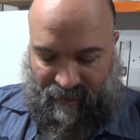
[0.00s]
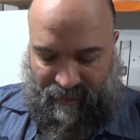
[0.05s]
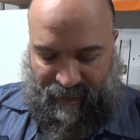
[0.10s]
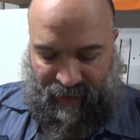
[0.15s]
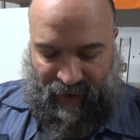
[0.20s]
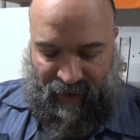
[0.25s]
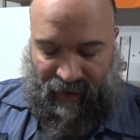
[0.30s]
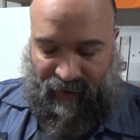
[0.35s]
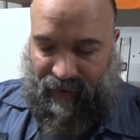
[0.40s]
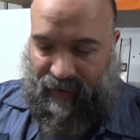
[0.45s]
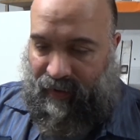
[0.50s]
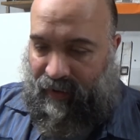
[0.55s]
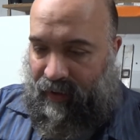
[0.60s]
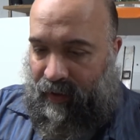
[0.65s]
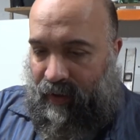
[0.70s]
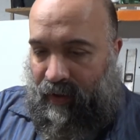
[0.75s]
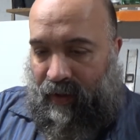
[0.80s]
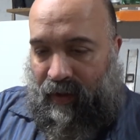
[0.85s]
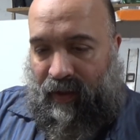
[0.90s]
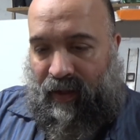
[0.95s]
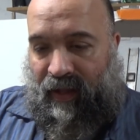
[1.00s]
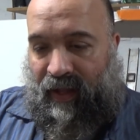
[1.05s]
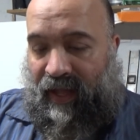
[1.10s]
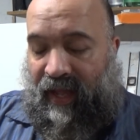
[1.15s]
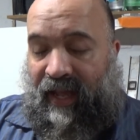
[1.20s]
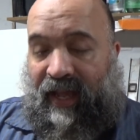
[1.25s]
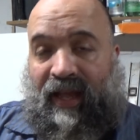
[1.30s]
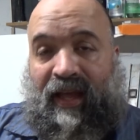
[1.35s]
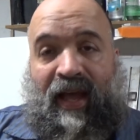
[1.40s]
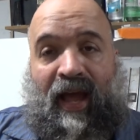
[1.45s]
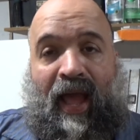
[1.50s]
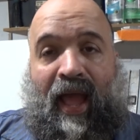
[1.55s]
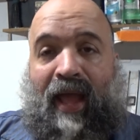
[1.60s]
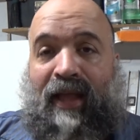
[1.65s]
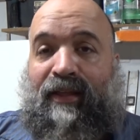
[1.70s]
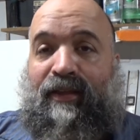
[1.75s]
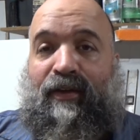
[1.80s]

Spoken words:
but I